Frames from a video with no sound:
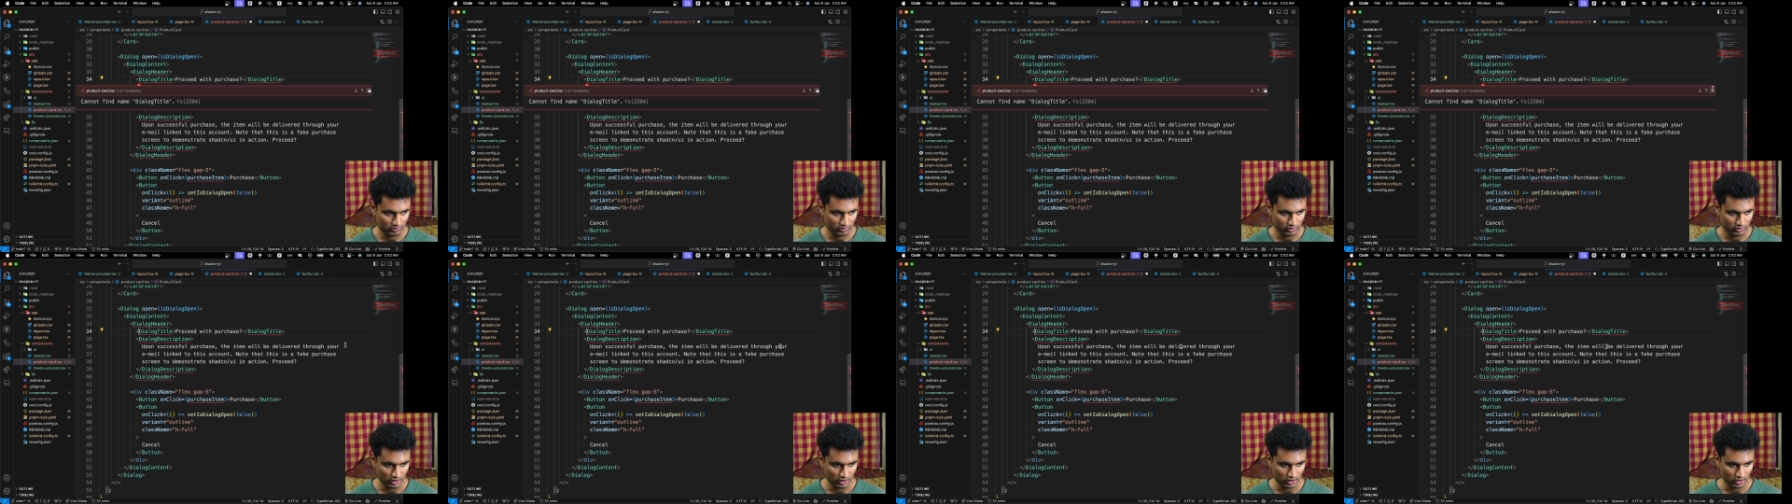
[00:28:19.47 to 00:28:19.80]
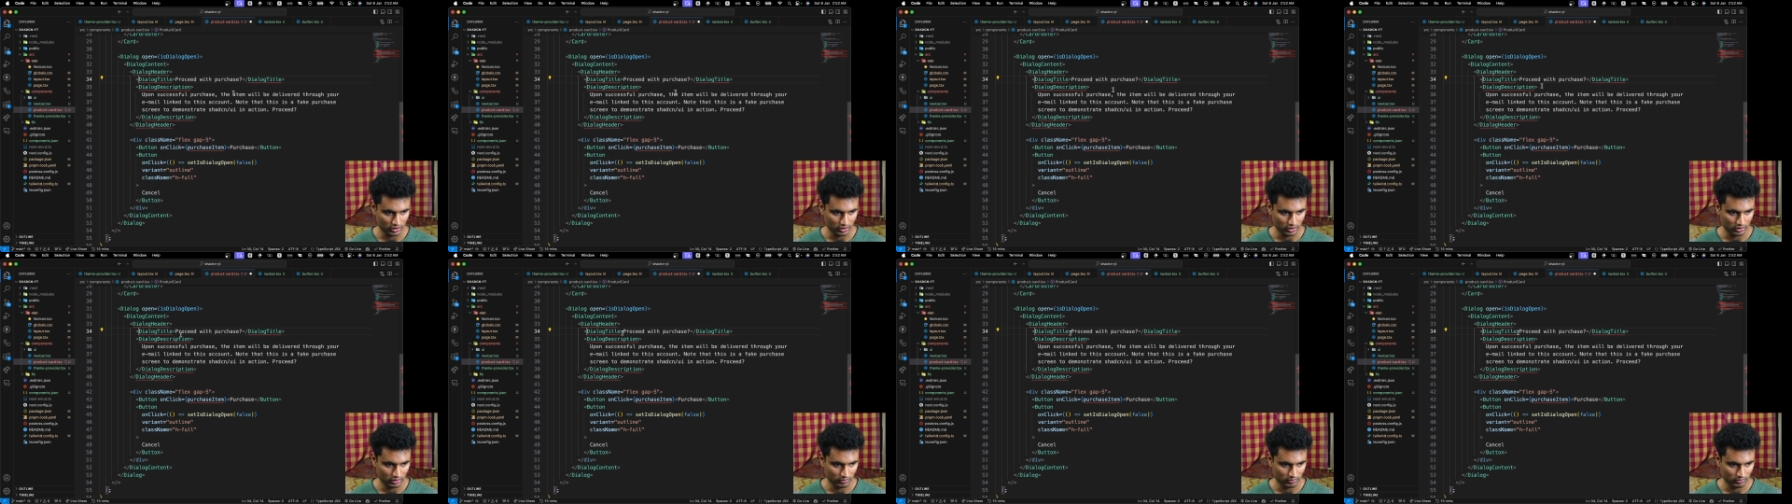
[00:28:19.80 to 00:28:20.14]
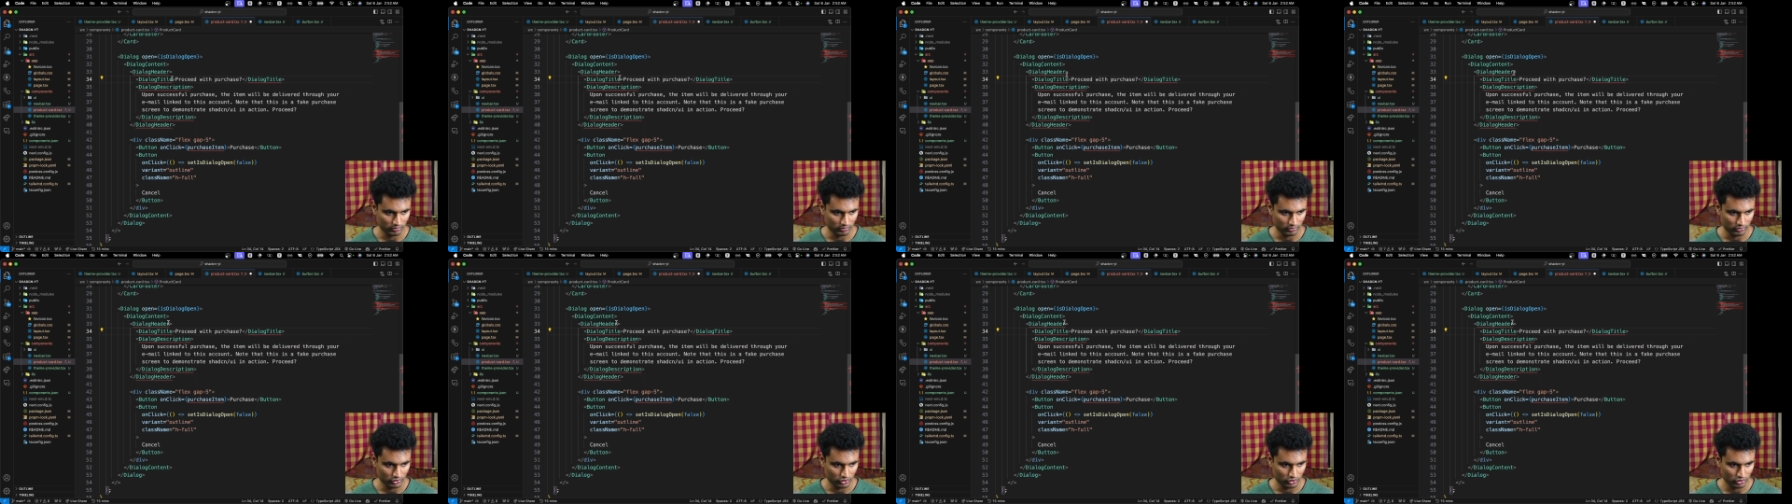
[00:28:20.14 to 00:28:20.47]

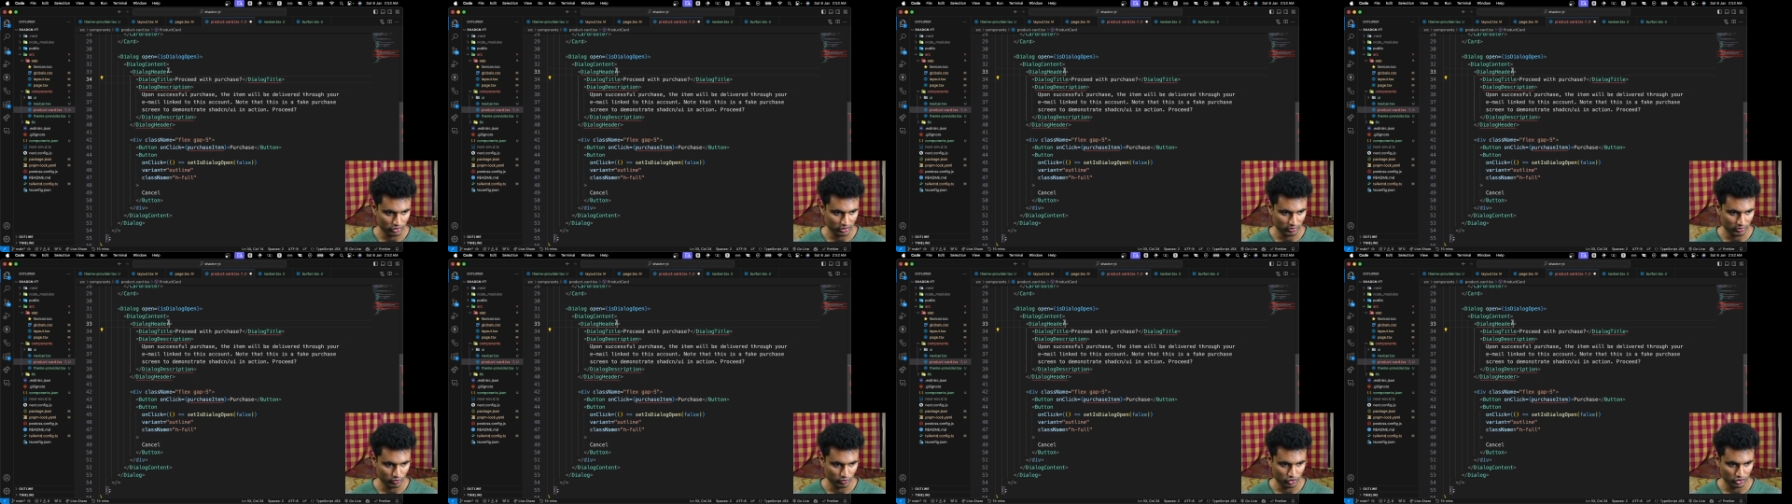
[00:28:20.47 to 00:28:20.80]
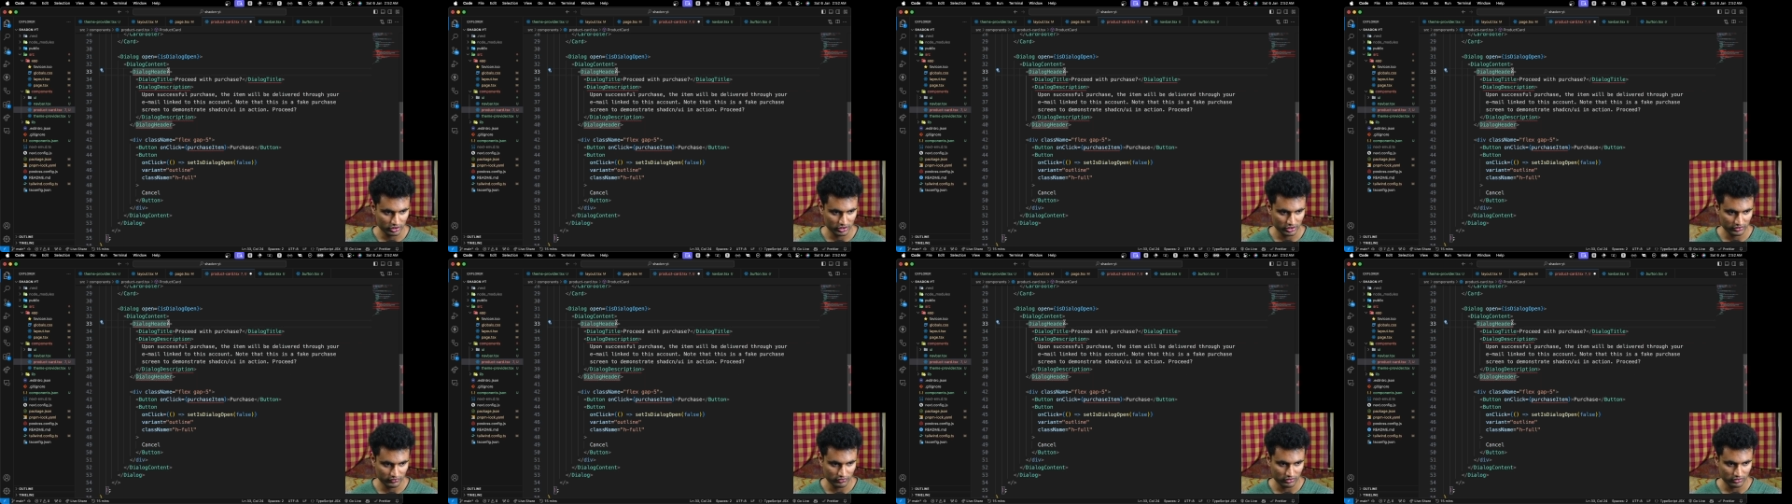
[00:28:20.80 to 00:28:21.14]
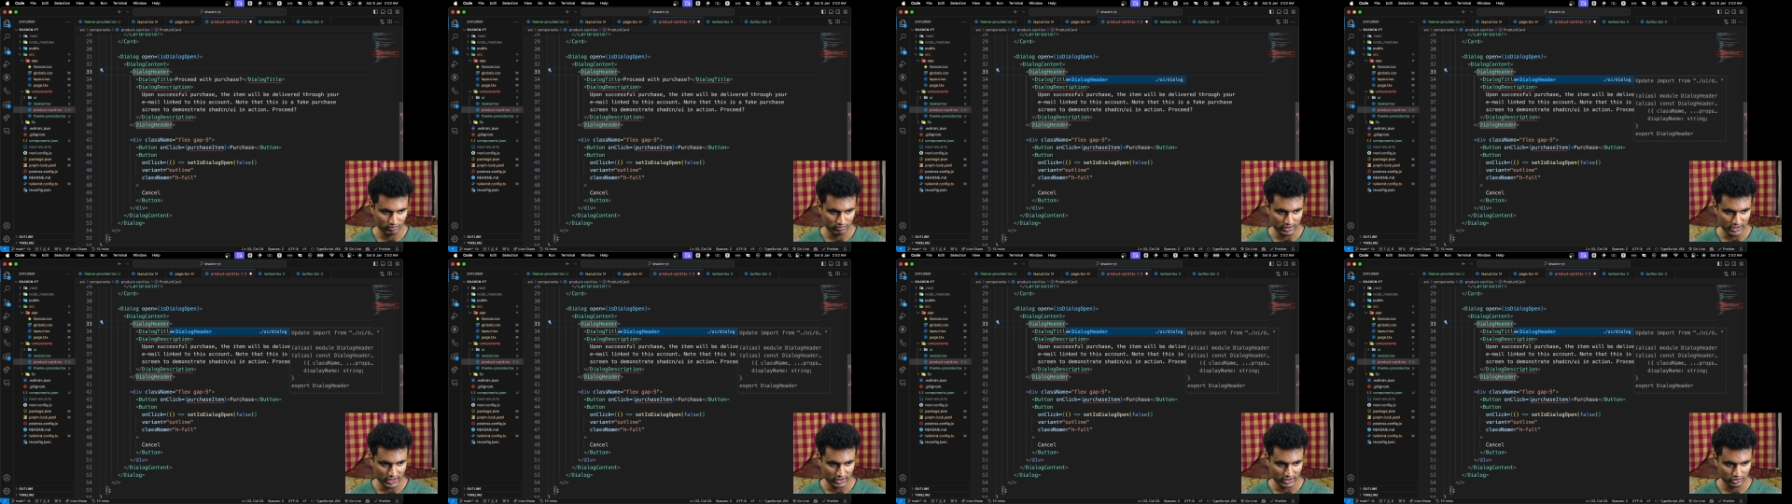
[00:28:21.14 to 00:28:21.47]
Don't import it from
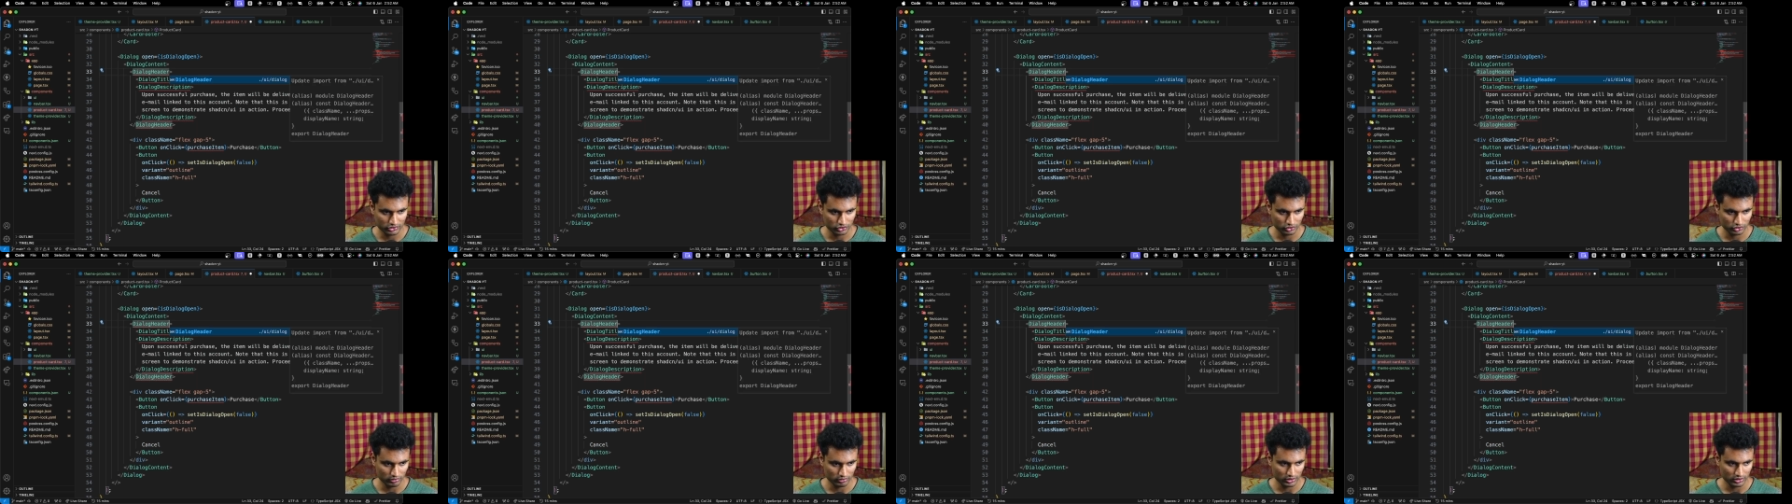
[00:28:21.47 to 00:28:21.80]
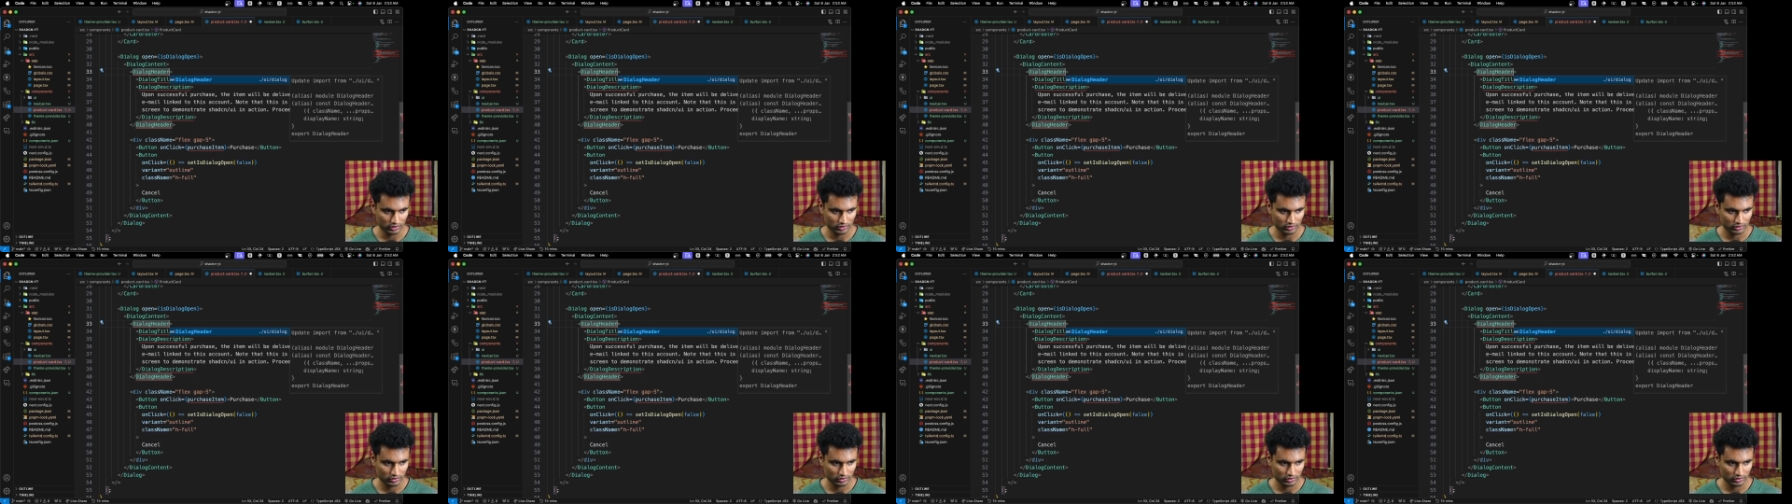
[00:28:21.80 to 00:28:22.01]
radix UI.